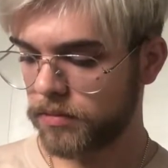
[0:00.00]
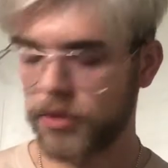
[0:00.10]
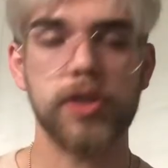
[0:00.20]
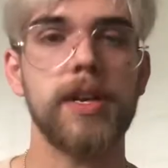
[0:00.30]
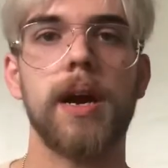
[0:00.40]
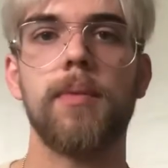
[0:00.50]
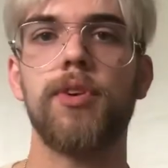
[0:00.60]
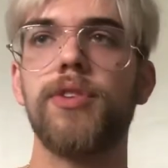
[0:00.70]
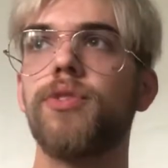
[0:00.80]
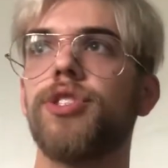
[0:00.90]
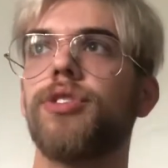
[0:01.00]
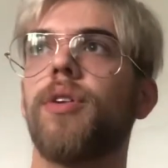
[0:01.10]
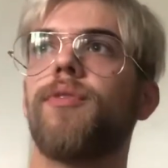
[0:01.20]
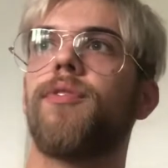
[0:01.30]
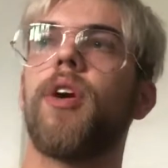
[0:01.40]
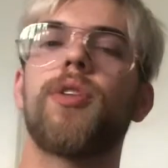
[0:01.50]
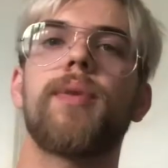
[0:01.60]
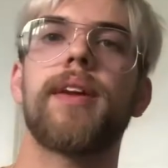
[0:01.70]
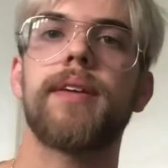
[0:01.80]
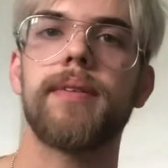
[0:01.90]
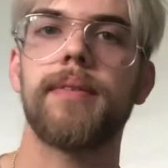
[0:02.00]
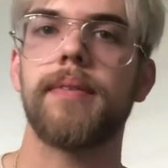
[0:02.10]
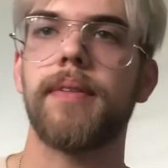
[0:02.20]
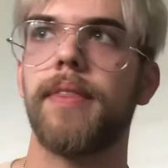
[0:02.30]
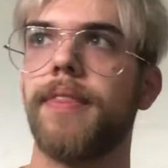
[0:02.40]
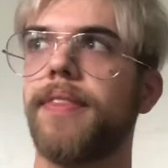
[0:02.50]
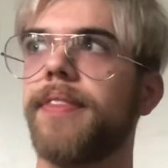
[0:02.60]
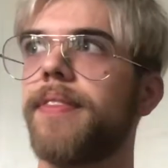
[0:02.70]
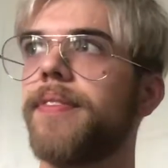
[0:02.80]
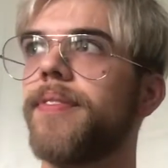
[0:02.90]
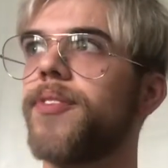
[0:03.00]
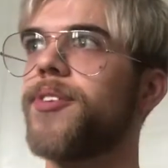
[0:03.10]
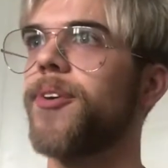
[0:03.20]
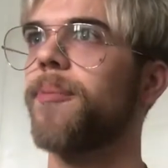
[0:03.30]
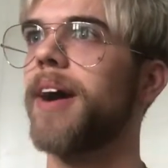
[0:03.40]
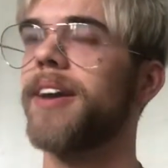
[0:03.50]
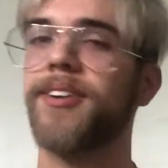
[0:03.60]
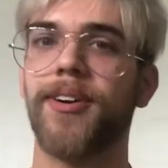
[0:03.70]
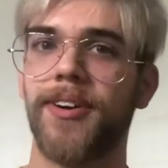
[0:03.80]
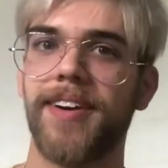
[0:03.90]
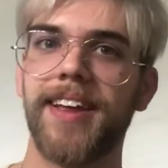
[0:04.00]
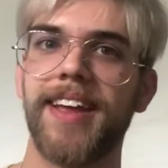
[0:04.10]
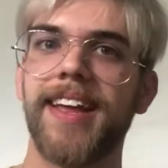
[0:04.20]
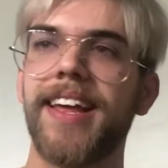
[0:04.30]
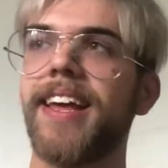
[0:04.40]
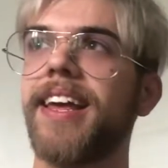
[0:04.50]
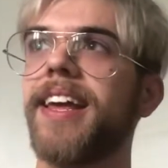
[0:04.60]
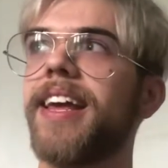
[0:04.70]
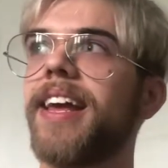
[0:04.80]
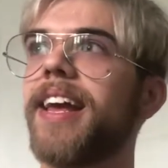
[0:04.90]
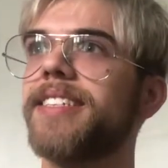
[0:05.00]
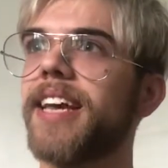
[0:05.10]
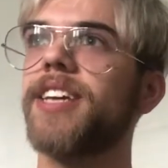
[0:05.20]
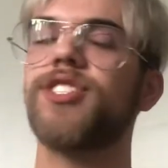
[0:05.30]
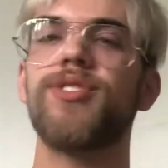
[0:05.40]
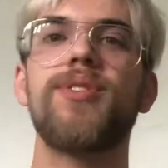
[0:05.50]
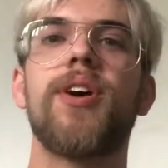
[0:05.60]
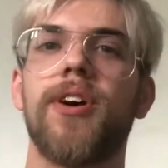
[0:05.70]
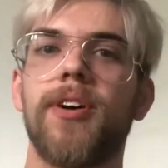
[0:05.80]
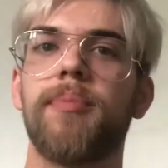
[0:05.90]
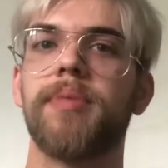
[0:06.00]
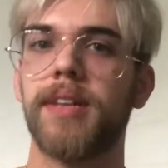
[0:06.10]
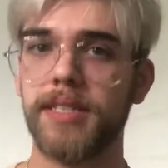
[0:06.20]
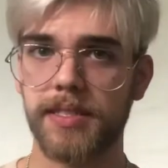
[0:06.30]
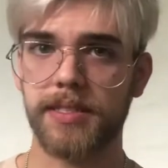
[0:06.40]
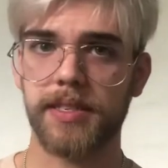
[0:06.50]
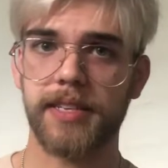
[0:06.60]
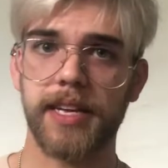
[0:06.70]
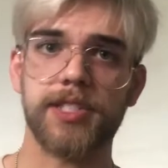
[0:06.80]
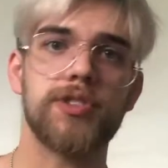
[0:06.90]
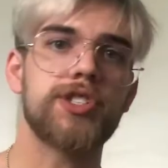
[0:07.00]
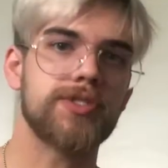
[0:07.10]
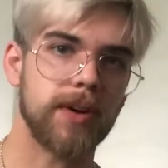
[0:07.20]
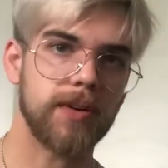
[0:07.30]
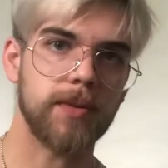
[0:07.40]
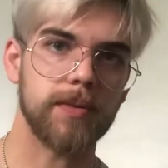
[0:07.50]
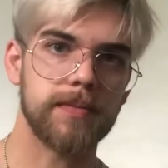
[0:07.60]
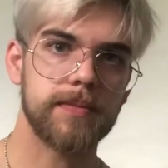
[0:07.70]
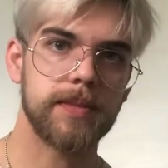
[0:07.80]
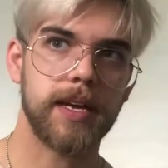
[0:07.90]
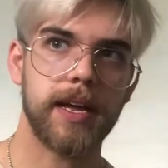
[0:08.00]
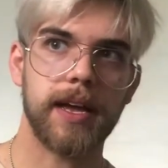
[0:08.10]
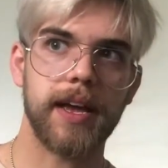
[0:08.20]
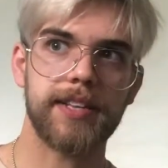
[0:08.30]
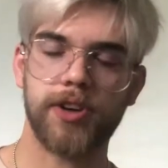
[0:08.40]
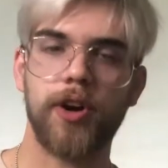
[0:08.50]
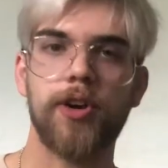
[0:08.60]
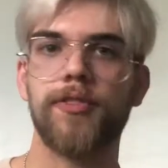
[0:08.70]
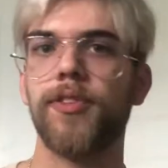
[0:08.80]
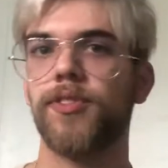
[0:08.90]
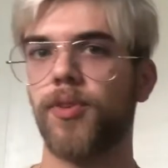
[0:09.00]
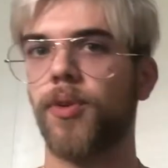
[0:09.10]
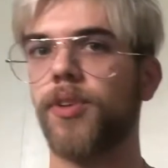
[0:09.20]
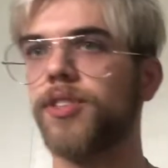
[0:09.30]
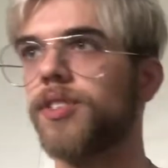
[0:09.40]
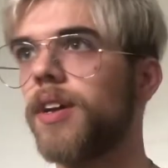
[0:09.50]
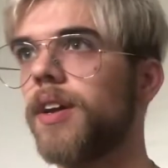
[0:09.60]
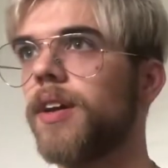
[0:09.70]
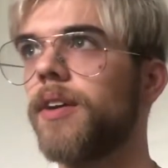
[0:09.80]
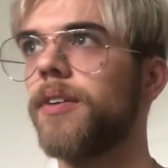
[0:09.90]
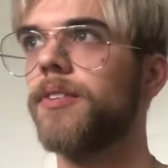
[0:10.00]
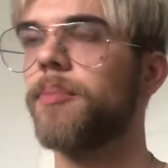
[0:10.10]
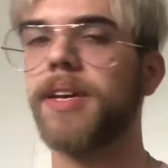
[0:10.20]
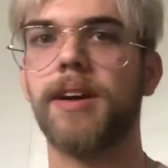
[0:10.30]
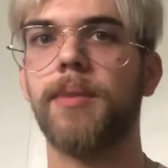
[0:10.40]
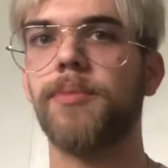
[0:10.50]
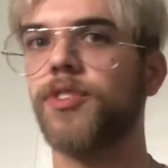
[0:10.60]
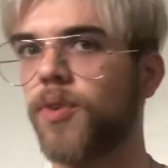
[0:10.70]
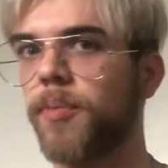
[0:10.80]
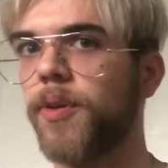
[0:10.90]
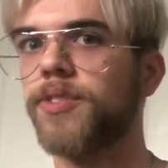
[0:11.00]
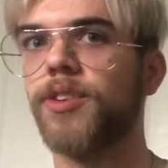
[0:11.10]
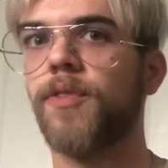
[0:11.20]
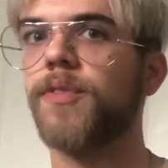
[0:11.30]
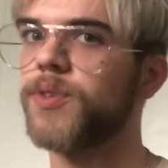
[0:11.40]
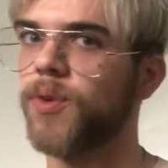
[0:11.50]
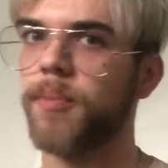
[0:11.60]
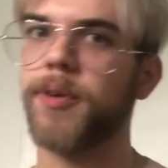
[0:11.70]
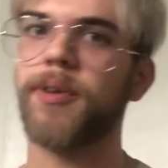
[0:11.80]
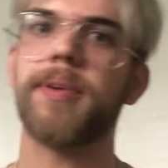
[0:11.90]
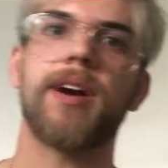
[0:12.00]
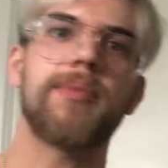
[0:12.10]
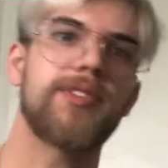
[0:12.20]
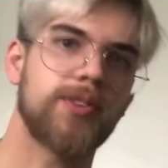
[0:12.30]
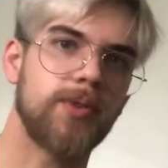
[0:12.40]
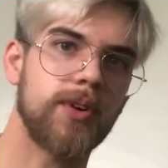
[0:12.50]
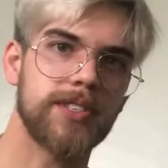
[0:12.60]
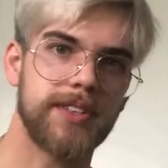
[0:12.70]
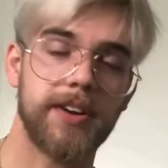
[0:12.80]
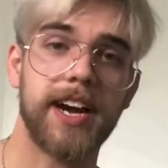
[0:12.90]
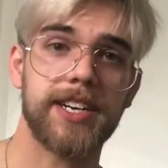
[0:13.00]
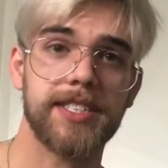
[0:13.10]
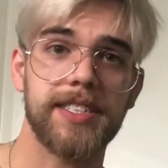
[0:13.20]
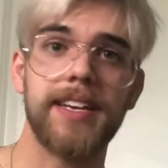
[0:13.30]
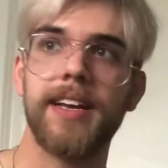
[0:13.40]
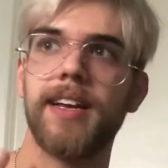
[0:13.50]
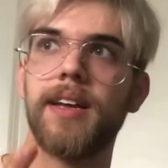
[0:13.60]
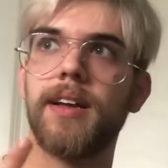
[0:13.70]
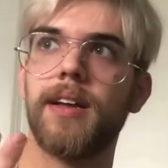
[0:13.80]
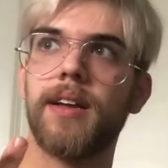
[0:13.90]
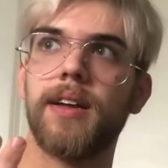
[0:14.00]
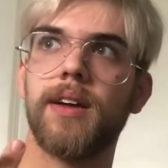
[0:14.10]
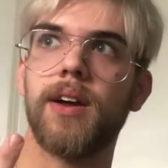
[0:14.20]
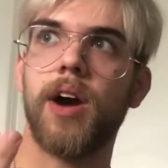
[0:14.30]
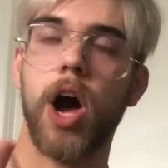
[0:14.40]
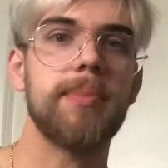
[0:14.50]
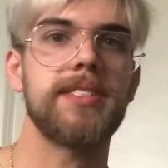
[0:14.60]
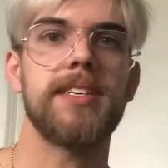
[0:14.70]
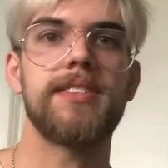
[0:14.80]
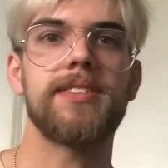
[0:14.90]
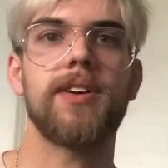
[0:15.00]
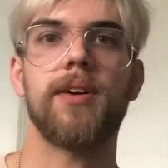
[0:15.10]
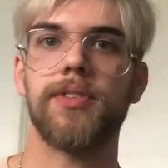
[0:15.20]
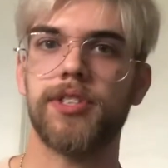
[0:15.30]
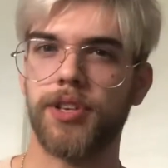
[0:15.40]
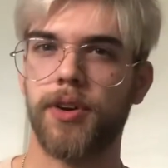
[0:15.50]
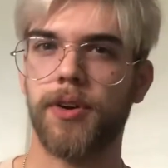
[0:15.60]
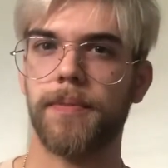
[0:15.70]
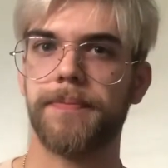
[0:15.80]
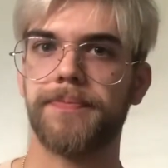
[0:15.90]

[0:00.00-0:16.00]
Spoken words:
so yeah, when you start following your mind and heart, it takes you to hard places. It takes you to struggle. It's hard for the Taurus to become the Scorpio. It's hard for the Scorpio to become the Taurus. They're actually opposites on the chart.